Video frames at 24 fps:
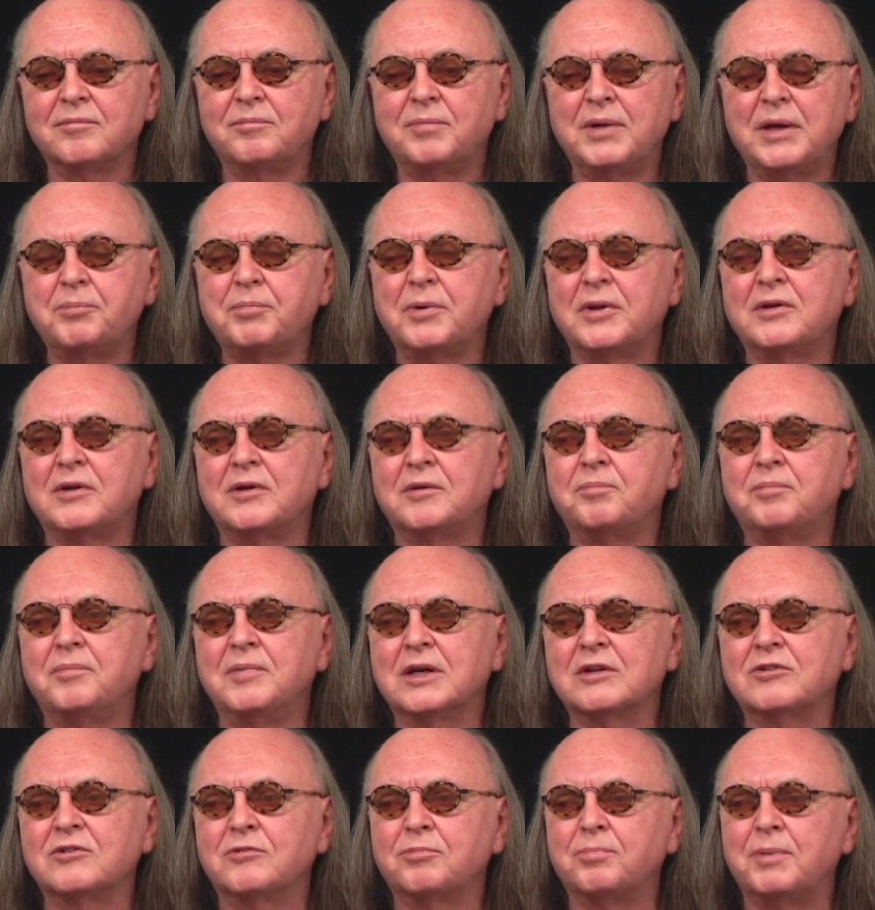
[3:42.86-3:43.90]
people are
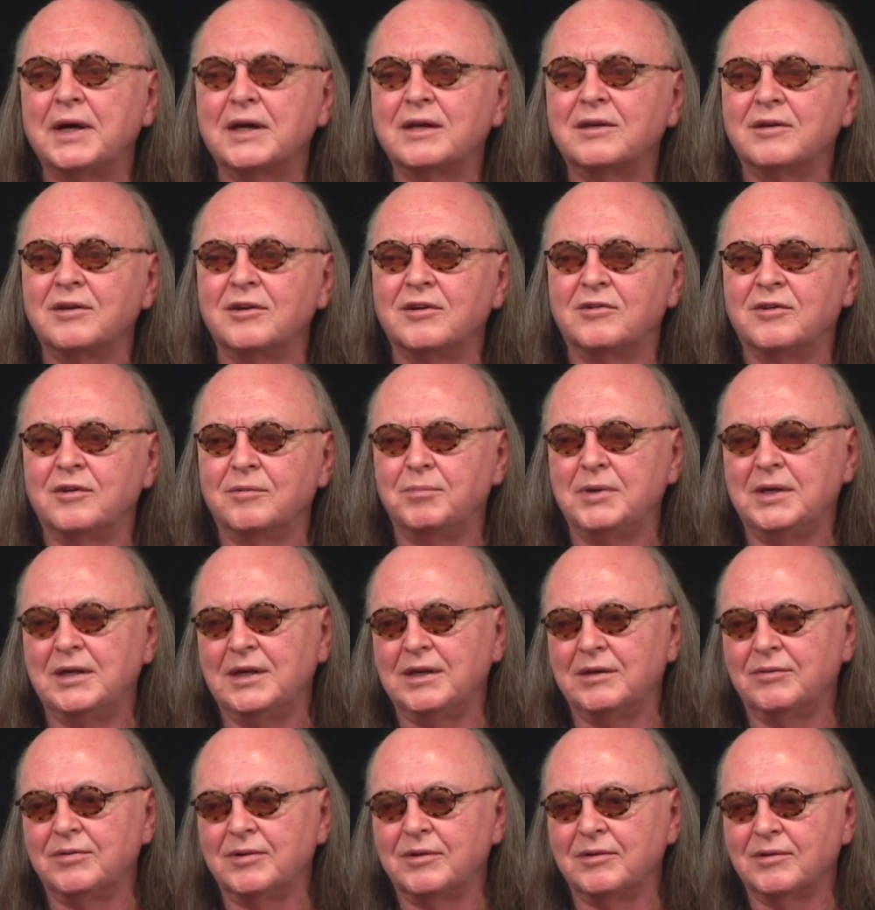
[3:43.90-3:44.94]
expected to be
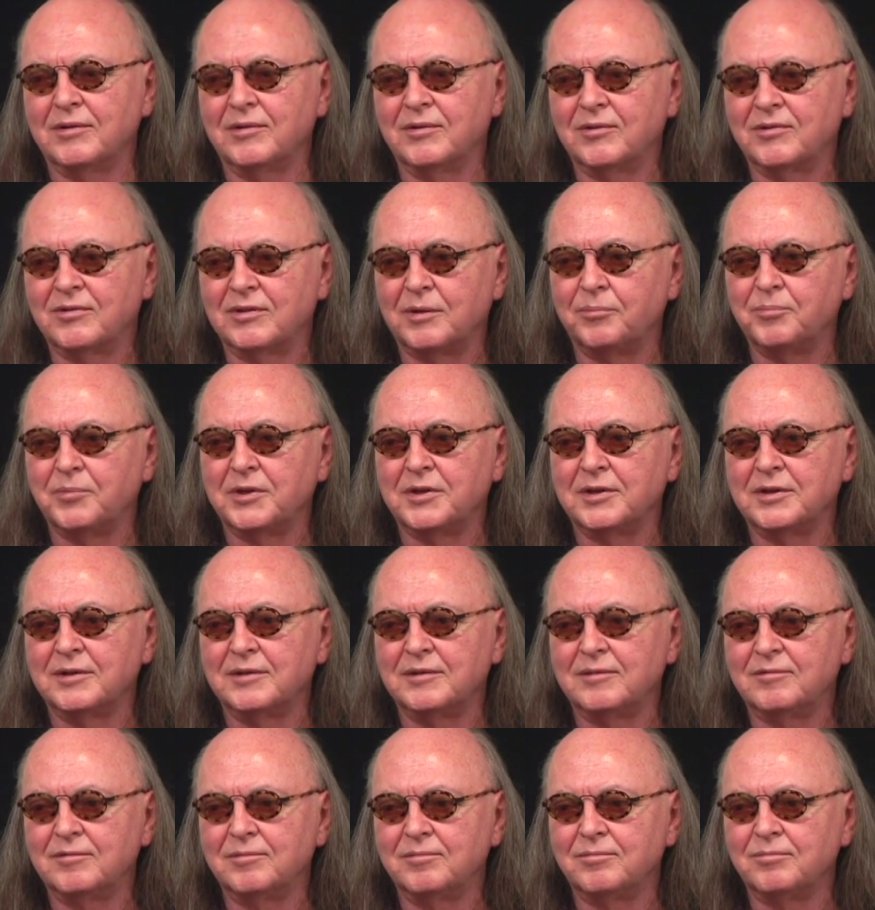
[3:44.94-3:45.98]
even somewhat
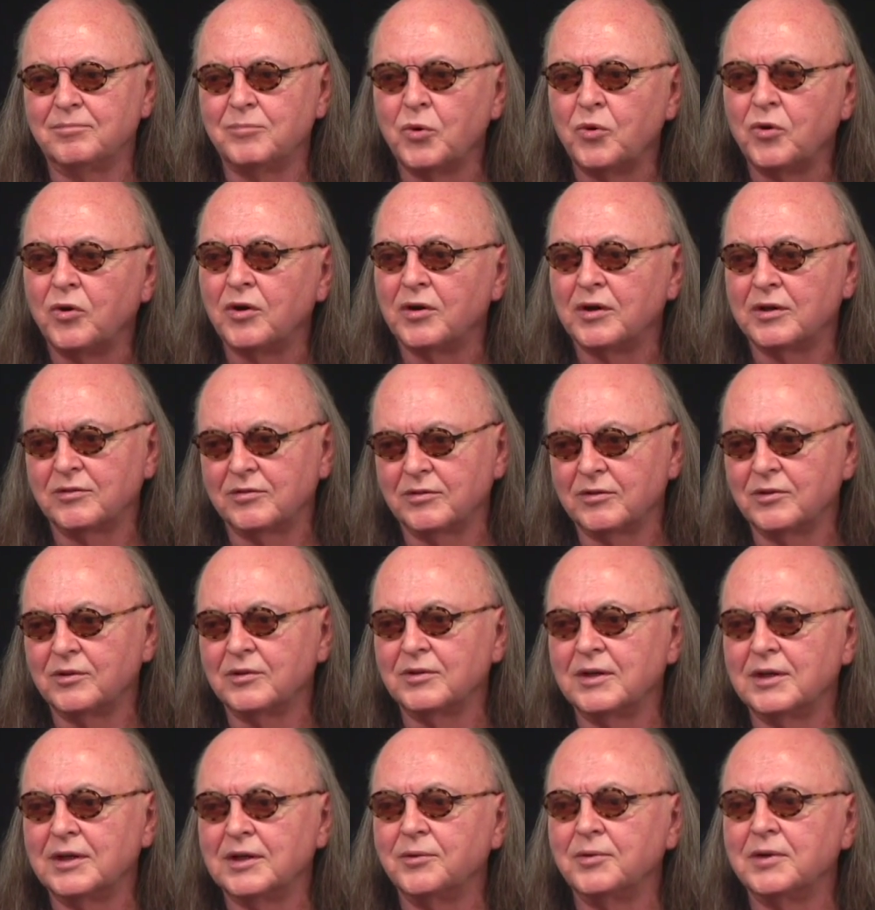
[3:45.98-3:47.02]
more
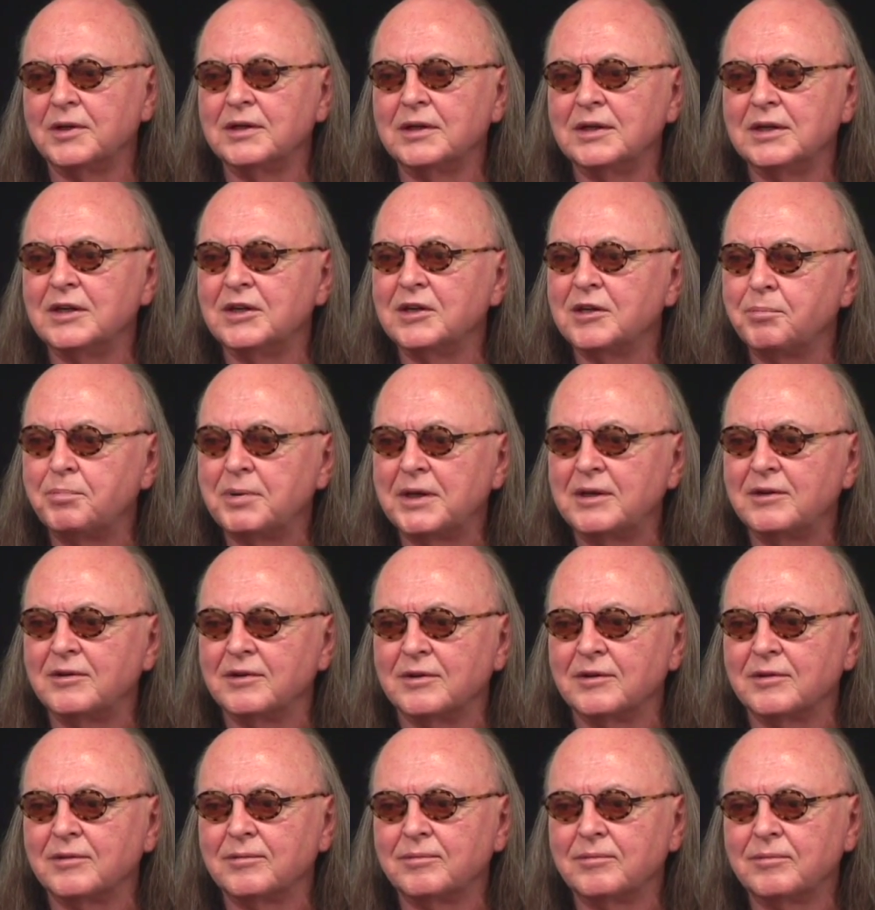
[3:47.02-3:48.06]
so anyway, independent,